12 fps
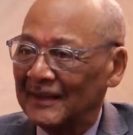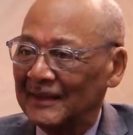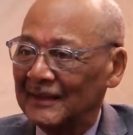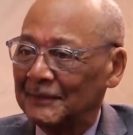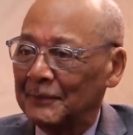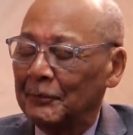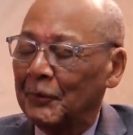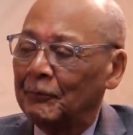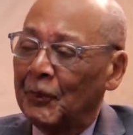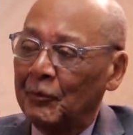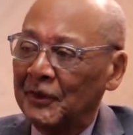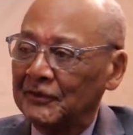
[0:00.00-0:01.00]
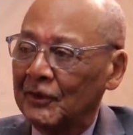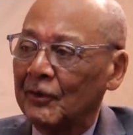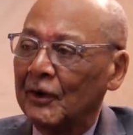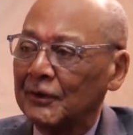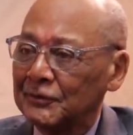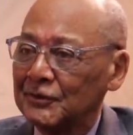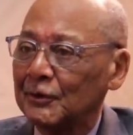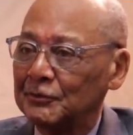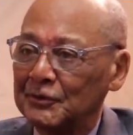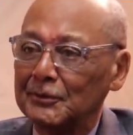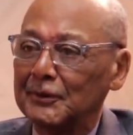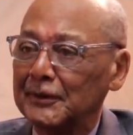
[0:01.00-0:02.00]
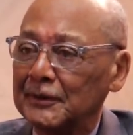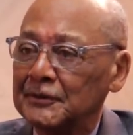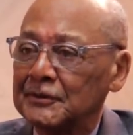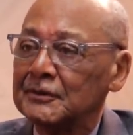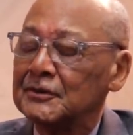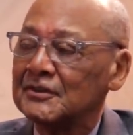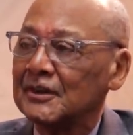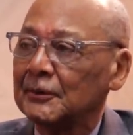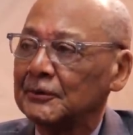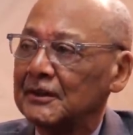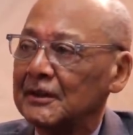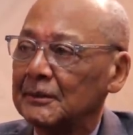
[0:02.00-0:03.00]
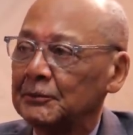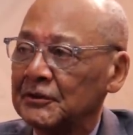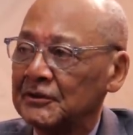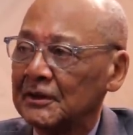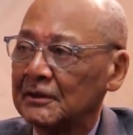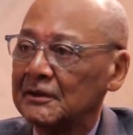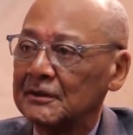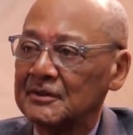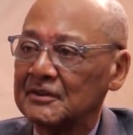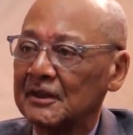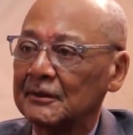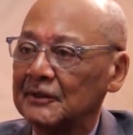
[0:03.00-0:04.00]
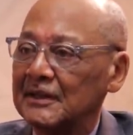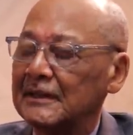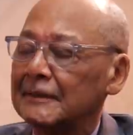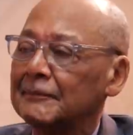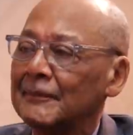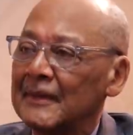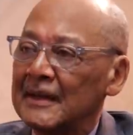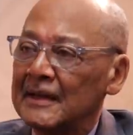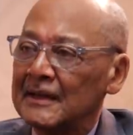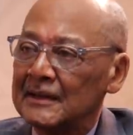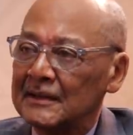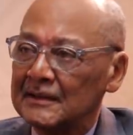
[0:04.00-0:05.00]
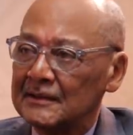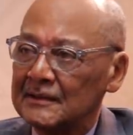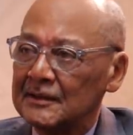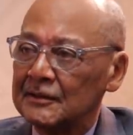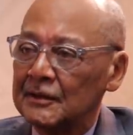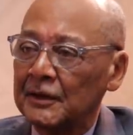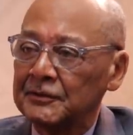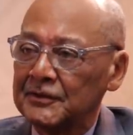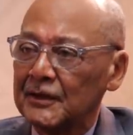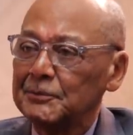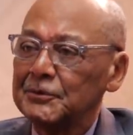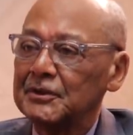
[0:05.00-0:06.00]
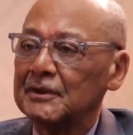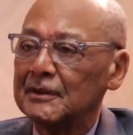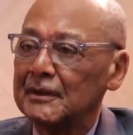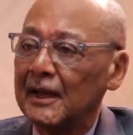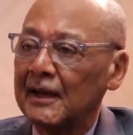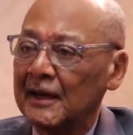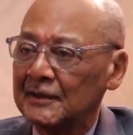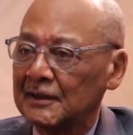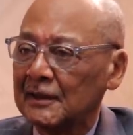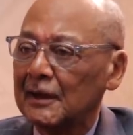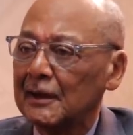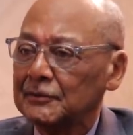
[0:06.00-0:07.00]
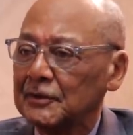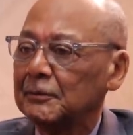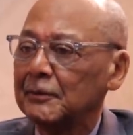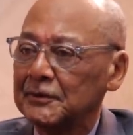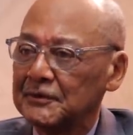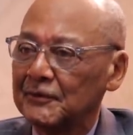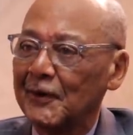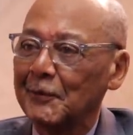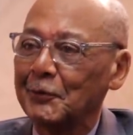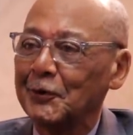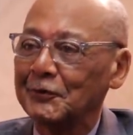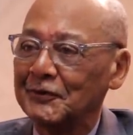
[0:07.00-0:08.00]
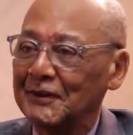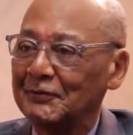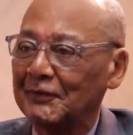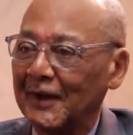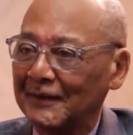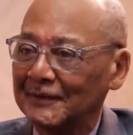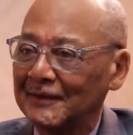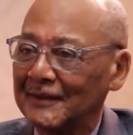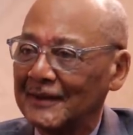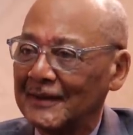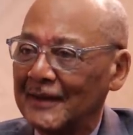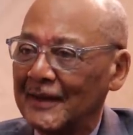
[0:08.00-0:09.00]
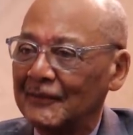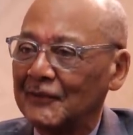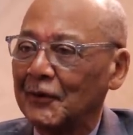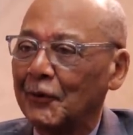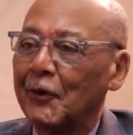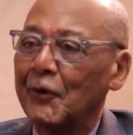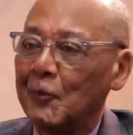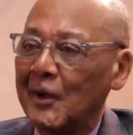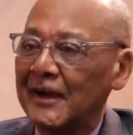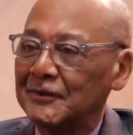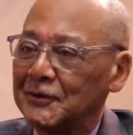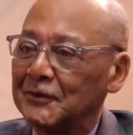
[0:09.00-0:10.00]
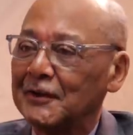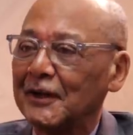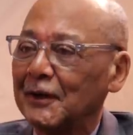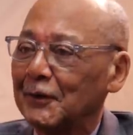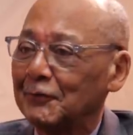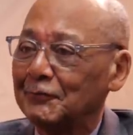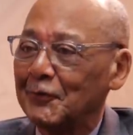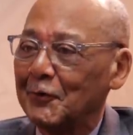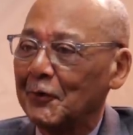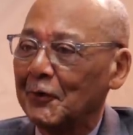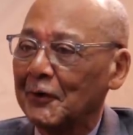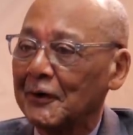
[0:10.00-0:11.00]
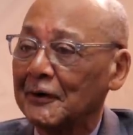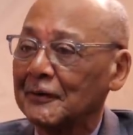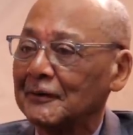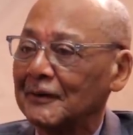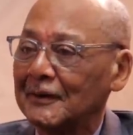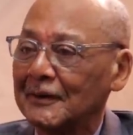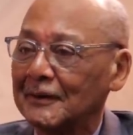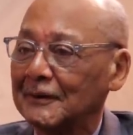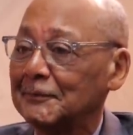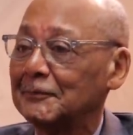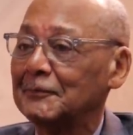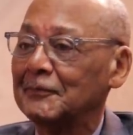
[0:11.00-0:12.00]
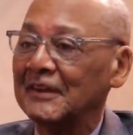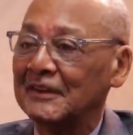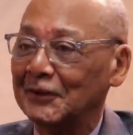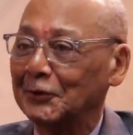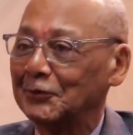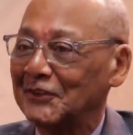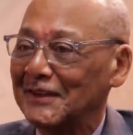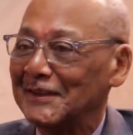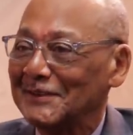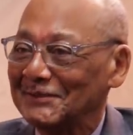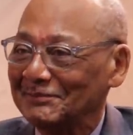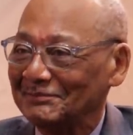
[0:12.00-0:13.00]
But what they're also doing is insulting, particularly insulting, is the assumption that as a consequence of our birth defect, that all whites are therefore guilty